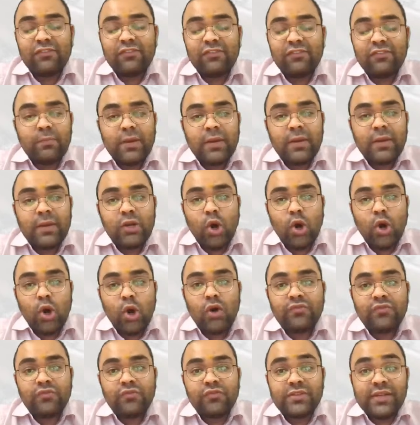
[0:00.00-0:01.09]
development
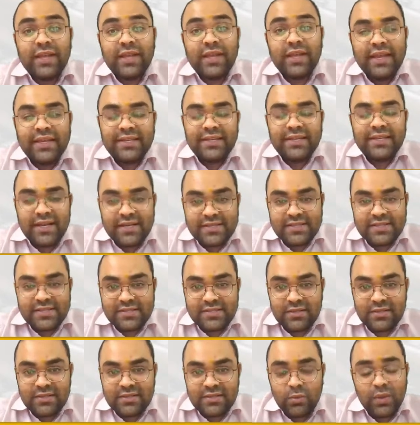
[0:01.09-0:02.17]
of the
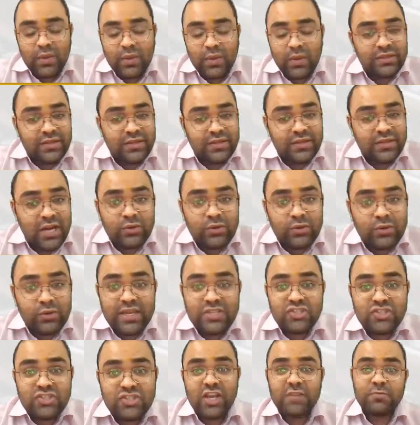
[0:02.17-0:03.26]
areas. Well, the narrow
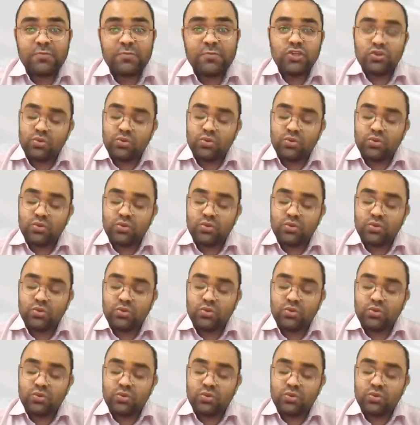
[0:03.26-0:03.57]
gauge can be